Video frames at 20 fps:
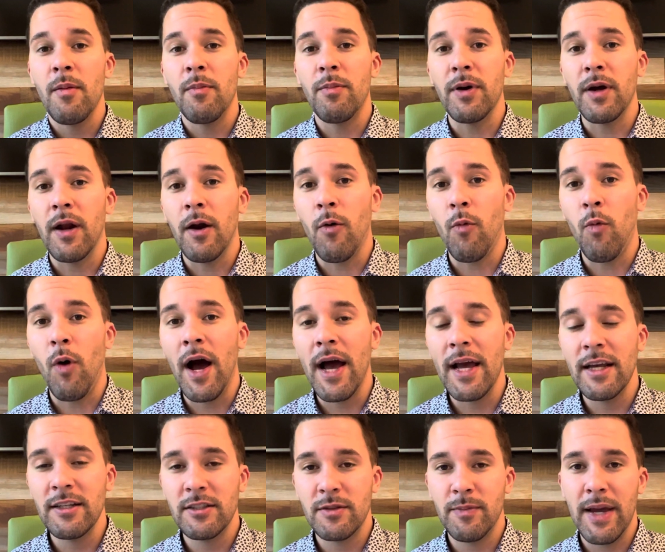but a
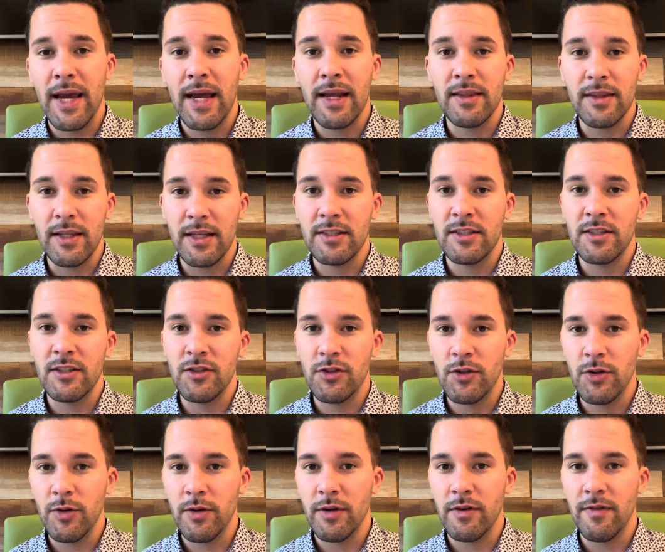wise man listens
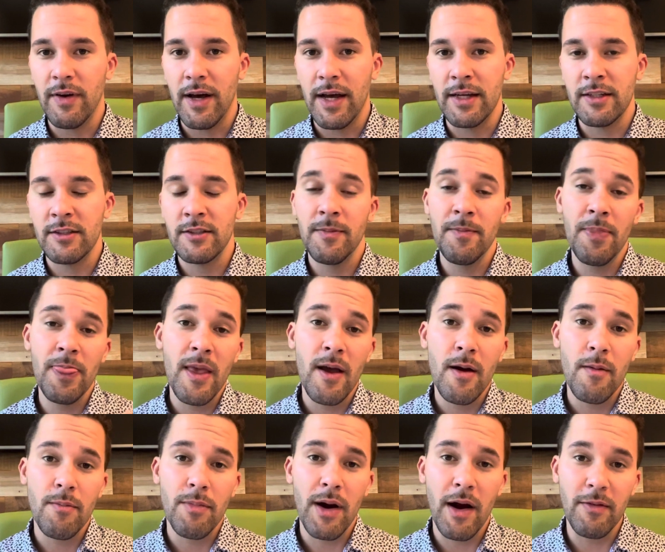to advice."
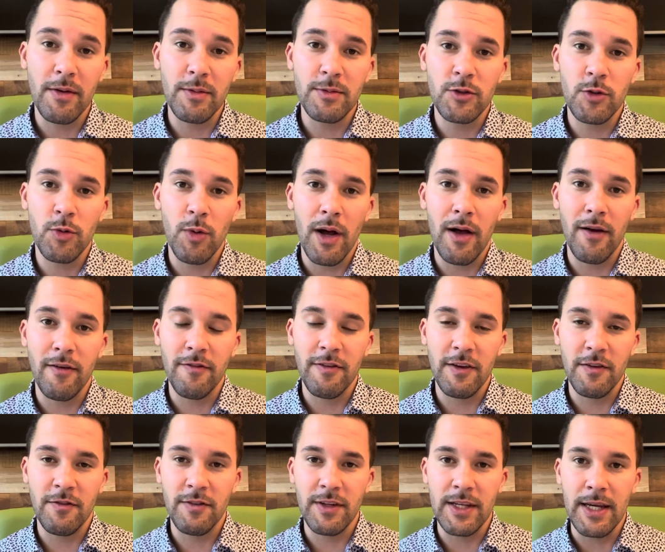Proverbs
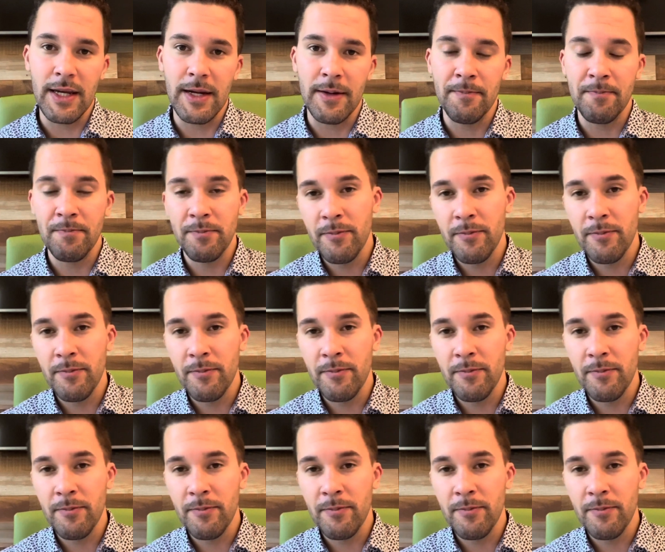12:15.